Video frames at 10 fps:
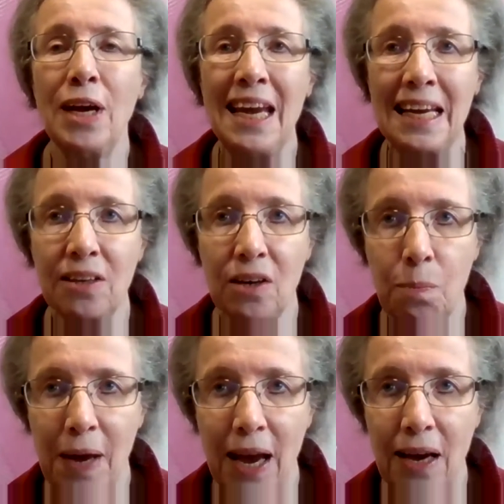we're handed
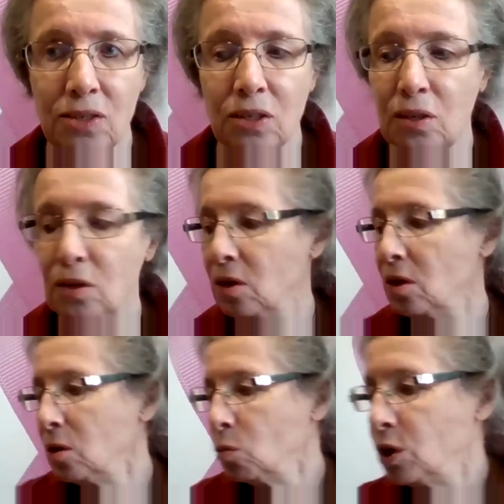a mask,
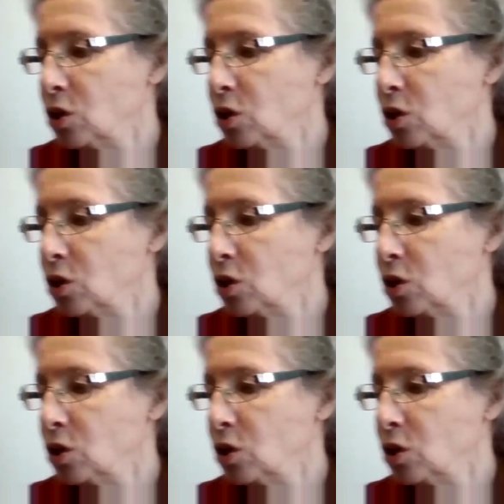which